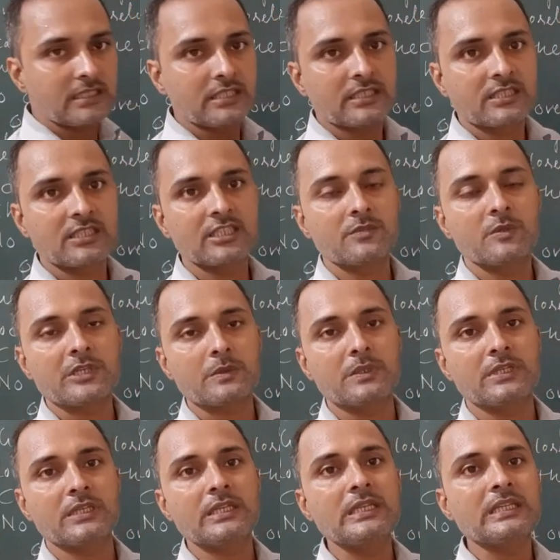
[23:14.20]
distance between
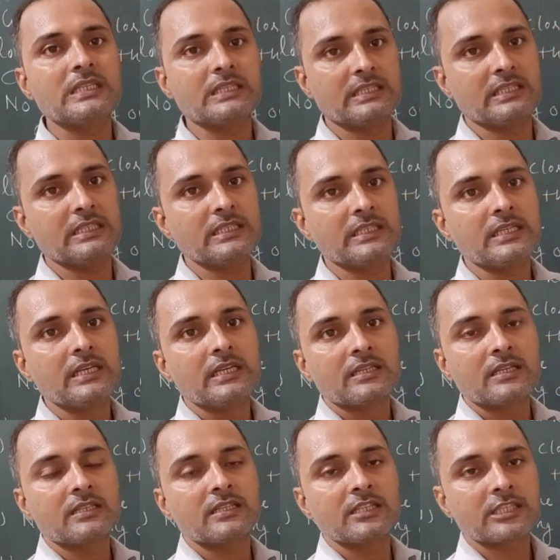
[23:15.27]
the genes
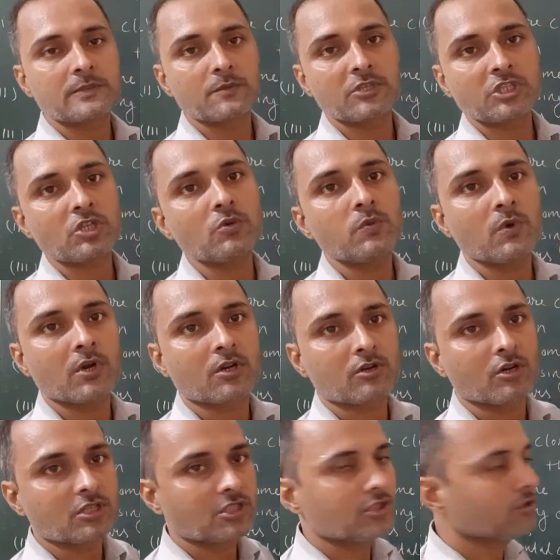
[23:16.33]
that is responsible for
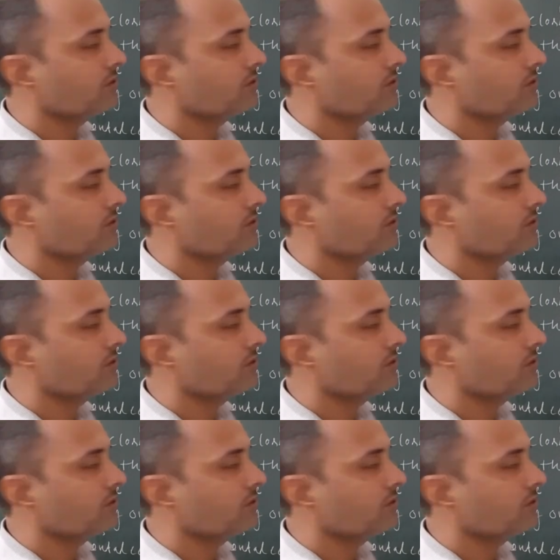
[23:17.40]
crossing